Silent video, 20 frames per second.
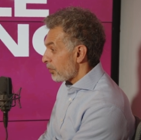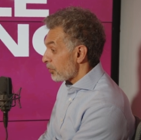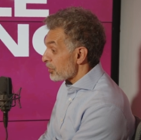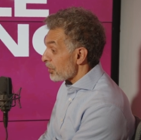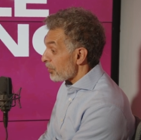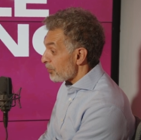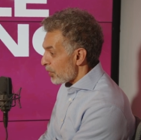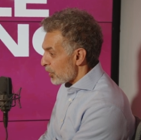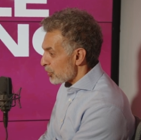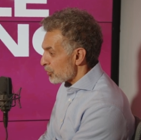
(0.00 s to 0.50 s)

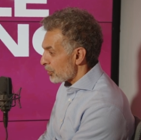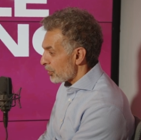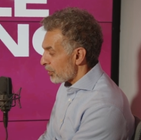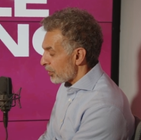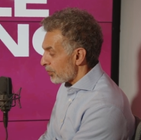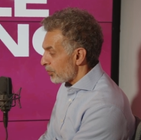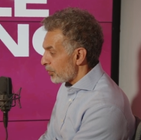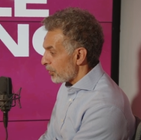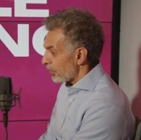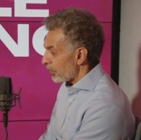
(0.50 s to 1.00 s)
which I've mentioned
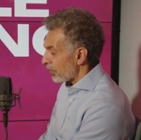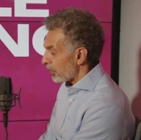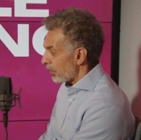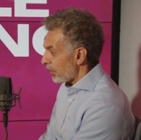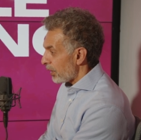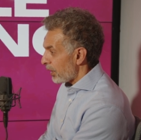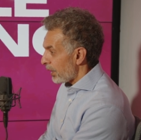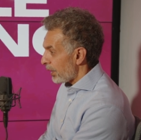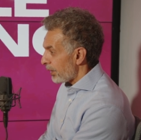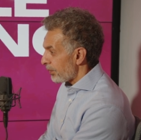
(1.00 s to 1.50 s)
in the book.
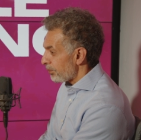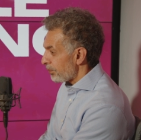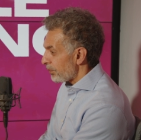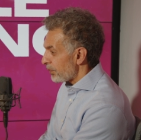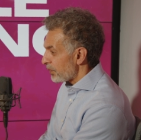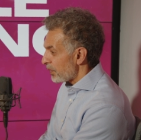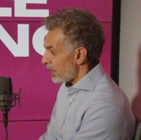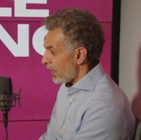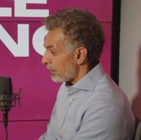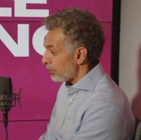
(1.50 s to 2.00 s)

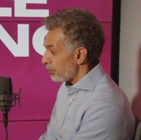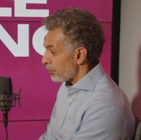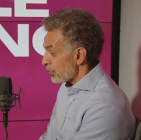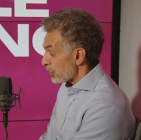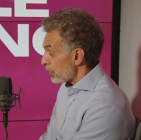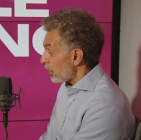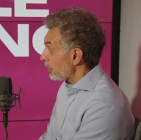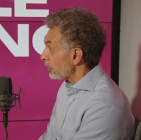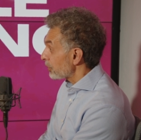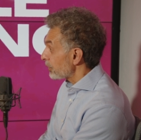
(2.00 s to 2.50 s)
That
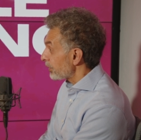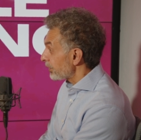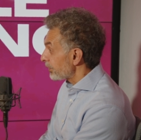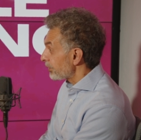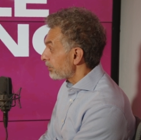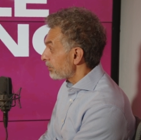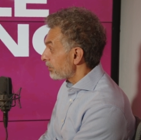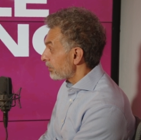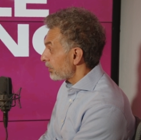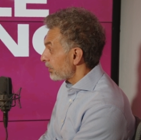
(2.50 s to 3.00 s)

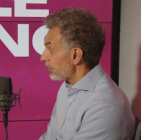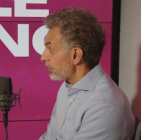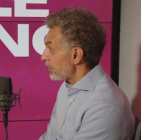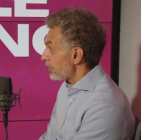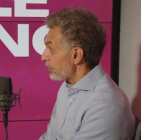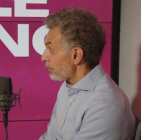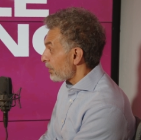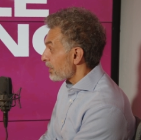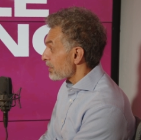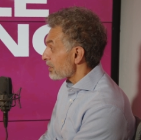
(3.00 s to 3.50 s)
resulted in
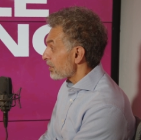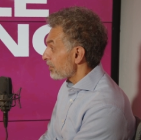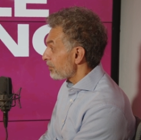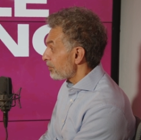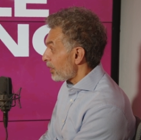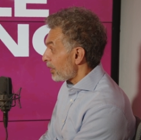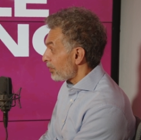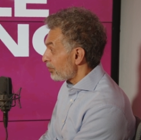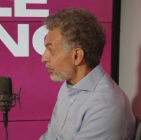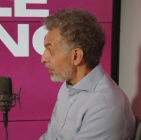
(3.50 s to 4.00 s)
the arrest
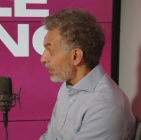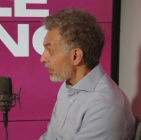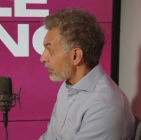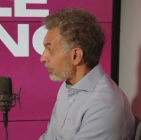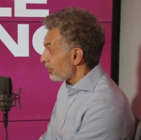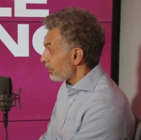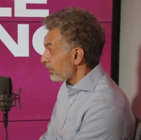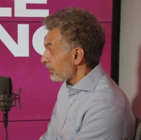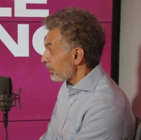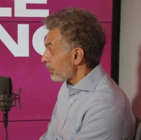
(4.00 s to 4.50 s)
of my
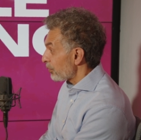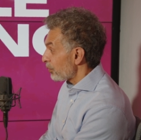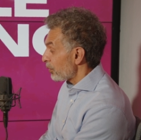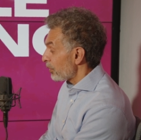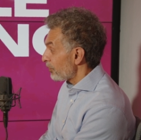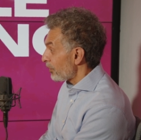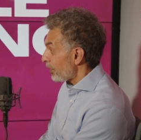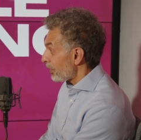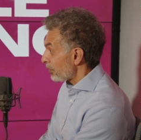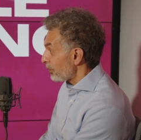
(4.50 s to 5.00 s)
brother and
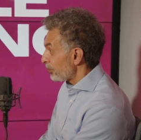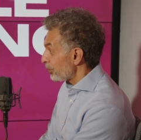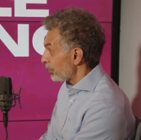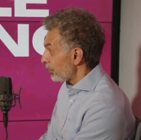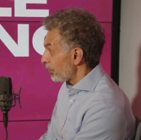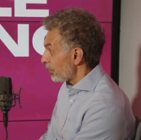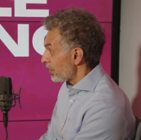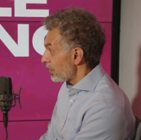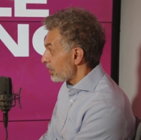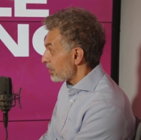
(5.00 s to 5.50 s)
3 of our
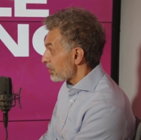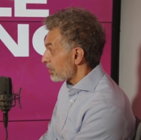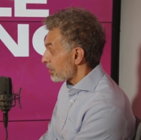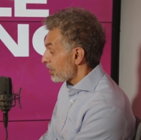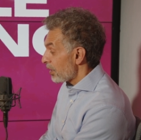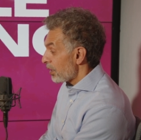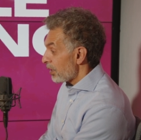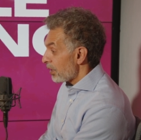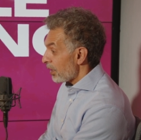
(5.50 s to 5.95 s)
employees.